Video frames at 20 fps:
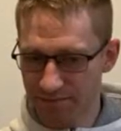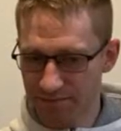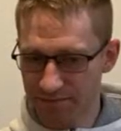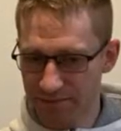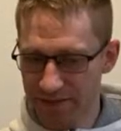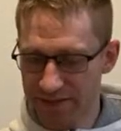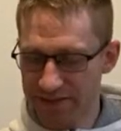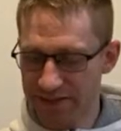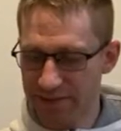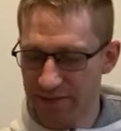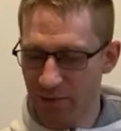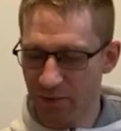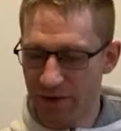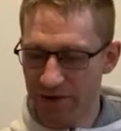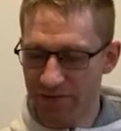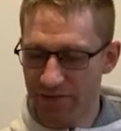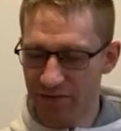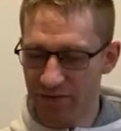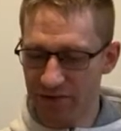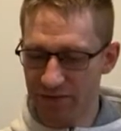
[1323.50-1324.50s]
Basically, I'm going to
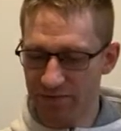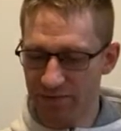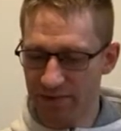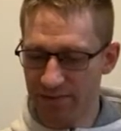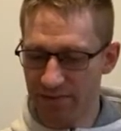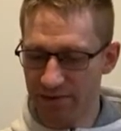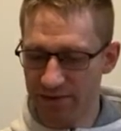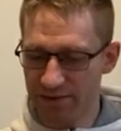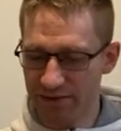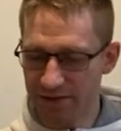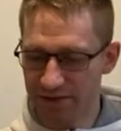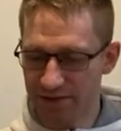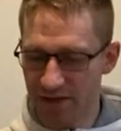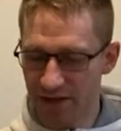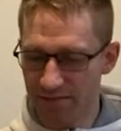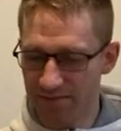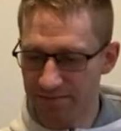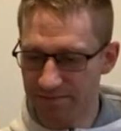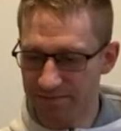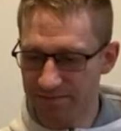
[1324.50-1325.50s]
wait for those bubbles to
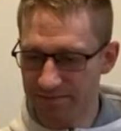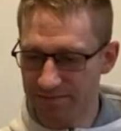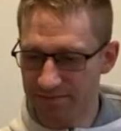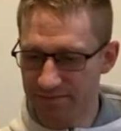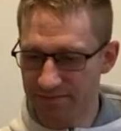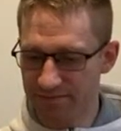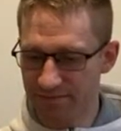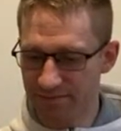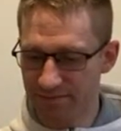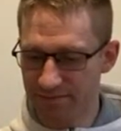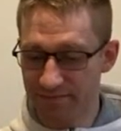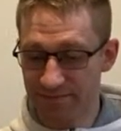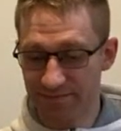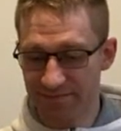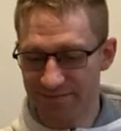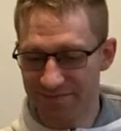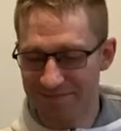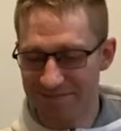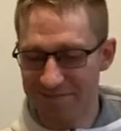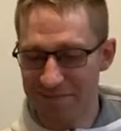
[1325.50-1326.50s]
stop
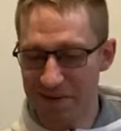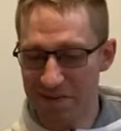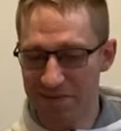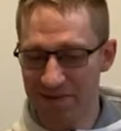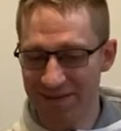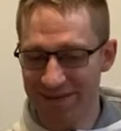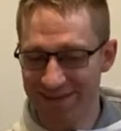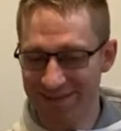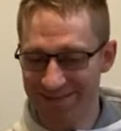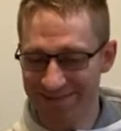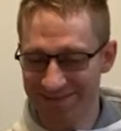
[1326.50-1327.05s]
bubbling.